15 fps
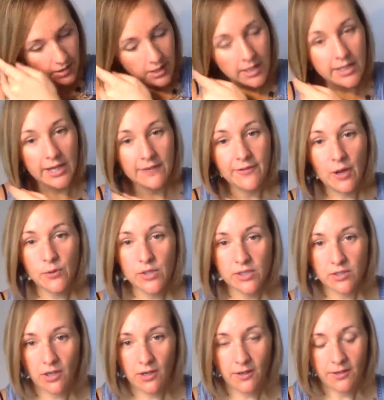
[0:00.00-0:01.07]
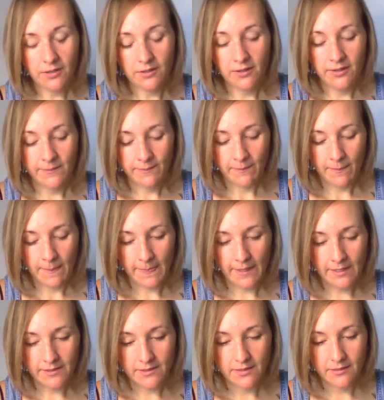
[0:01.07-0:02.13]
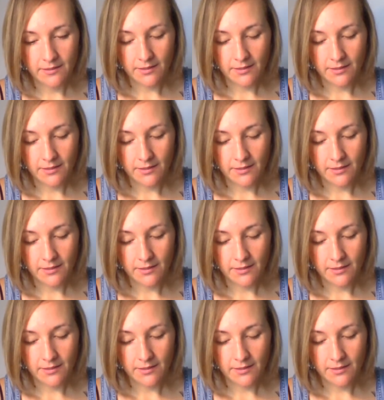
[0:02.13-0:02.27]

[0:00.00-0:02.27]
And I found this on, it's